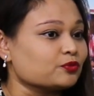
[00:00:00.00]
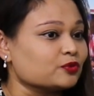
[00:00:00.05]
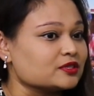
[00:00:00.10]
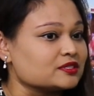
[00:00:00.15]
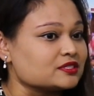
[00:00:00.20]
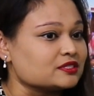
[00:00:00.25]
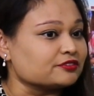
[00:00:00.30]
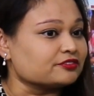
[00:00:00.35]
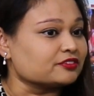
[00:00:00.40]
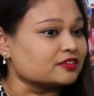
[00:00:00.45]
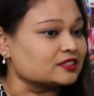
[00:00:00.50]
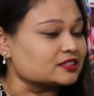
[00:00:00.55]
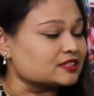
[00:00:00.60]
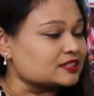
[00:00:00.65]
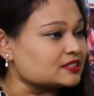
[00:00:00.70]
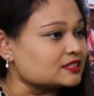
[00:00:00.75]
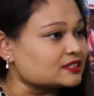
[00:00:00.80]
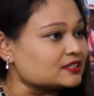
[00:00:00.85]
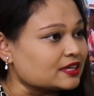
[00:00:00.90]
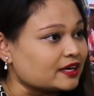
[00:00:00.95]
was difficult
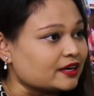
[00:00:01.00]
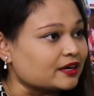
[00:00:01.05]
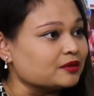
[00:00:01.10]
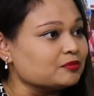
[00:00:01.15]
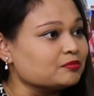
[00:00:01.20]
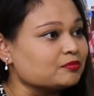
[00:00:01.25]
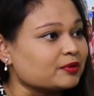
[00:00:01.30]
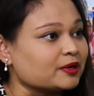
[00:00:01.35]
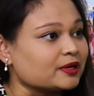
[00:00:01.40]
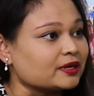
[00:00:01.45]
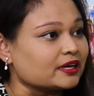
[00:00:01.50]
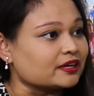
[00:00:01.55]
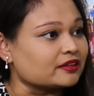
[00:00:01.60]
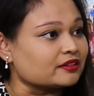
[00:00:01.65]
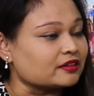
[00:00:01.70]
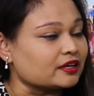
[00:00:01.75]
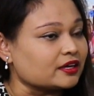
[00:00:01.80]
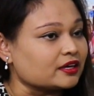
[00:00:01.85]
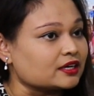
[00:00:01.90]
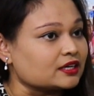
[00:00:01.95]
at the time, but I
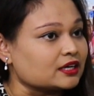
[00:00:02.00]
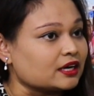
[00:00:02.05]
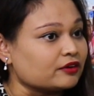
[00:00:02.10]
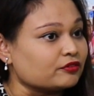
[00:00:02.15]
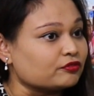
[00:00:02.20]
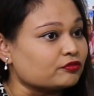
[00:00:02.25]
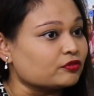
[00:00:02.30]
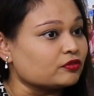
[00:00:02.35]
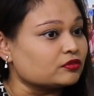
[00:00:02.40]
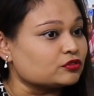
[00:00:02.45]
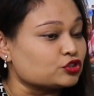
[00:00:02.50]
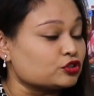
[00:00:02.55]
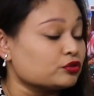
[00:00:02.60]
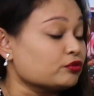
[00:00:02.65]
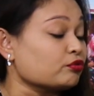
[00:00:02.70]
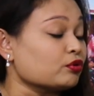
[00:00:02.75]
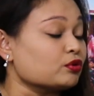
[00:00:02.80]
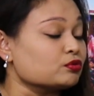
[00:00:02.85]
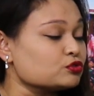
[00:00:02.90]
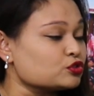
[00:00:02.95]
think I've
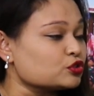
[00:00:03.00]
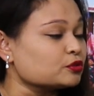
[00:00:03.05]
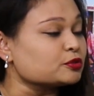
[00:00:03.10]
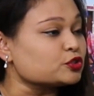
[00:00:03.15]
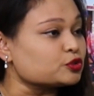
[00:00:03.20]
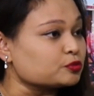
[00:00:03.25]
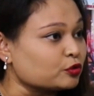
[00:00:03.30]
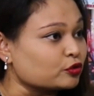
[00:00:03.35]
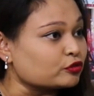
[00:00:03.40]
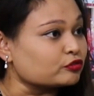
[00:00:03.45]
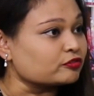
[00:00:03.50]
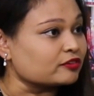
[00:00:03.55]
grown so much more